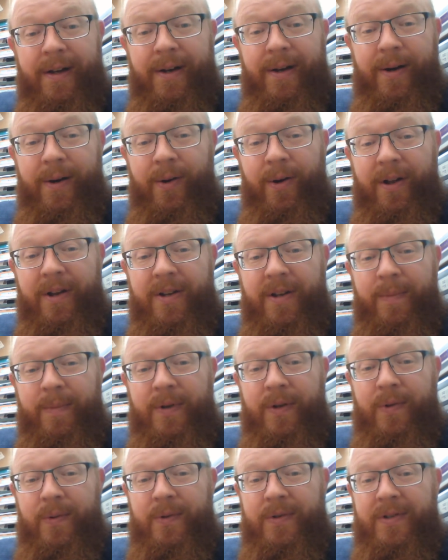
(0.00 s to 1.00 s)

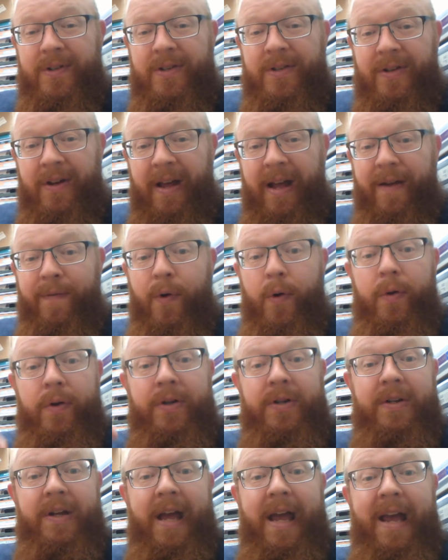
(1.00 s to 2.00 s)
Onesimus was the slave who had
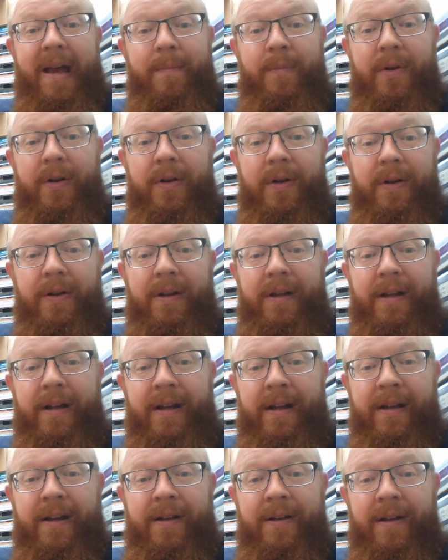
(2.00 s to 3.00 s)
escaped
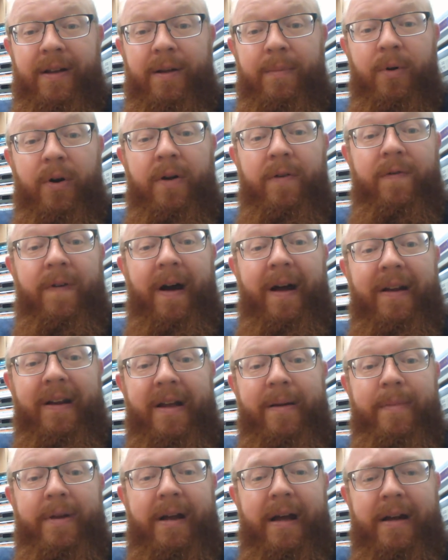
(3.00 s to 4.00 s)
in the book of
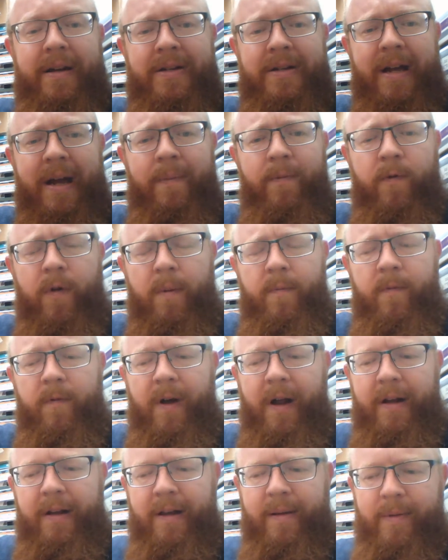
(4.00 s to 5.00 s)
Philemon, had escaped from
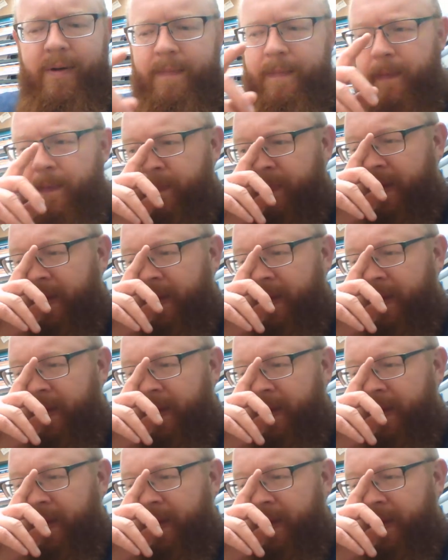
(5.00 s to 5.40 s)
Philemon,